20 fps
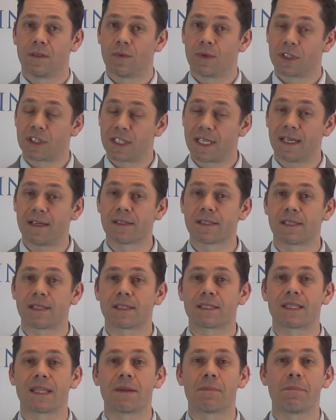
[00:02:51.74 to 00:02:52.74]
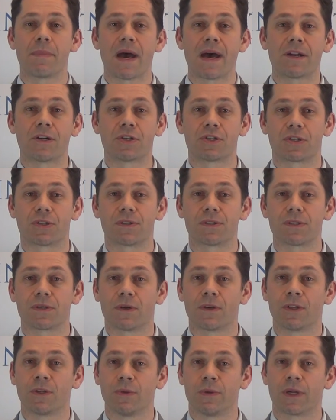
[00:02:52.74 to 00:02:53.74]
which tells us that managers
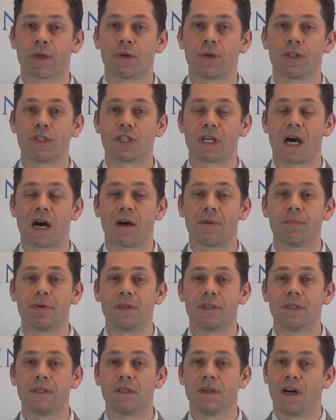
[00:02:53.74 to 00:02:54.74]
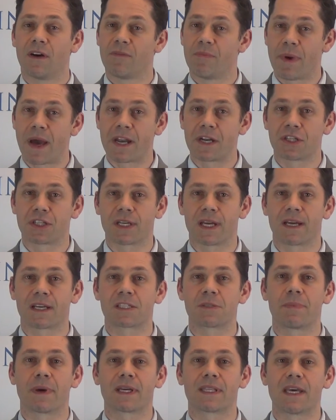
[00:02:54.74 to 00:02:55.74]
are doing a good job of managing
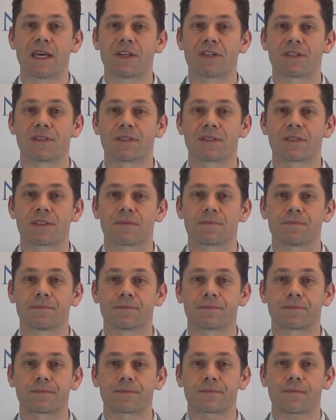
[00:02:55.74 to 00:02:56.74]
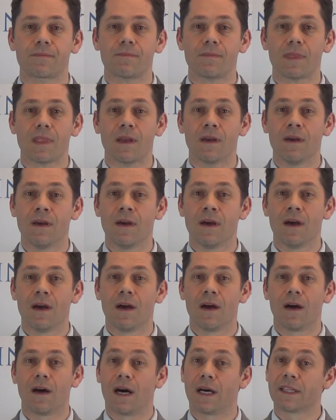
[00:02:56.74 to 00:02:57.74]
expectations.
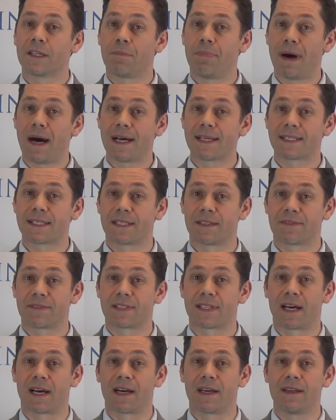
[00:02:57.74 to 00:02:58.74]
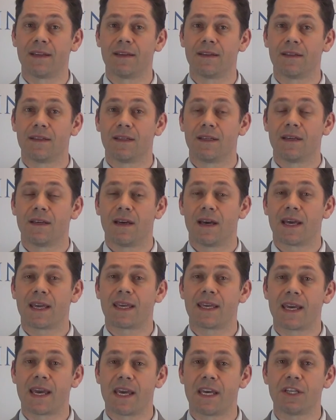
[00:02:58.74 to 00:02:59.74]
On the positive side, a
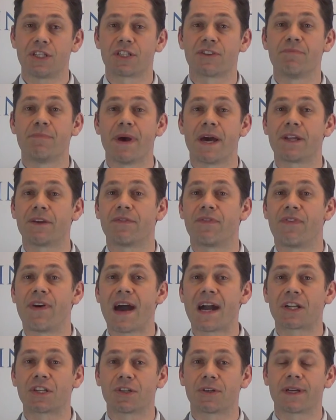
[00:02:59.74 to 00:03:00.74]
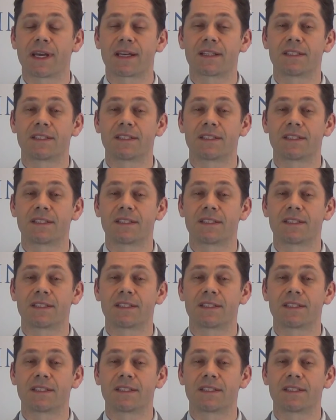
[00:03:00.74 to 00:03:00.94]
gauge of manufacturing